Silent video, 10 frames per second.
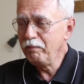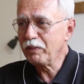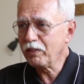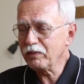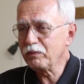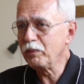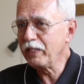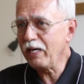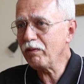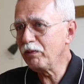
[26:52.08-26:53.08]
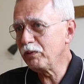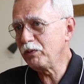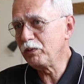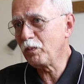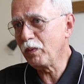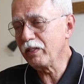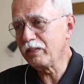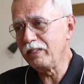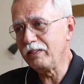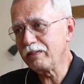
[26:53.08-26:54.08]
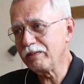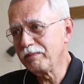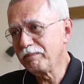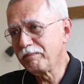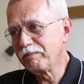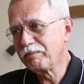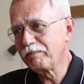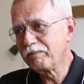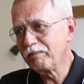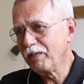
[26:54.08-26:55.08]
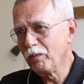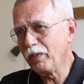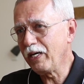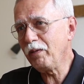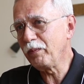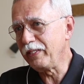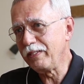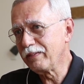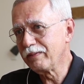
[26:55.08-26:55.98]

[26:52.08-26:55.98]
Because without those two qualities, what are we?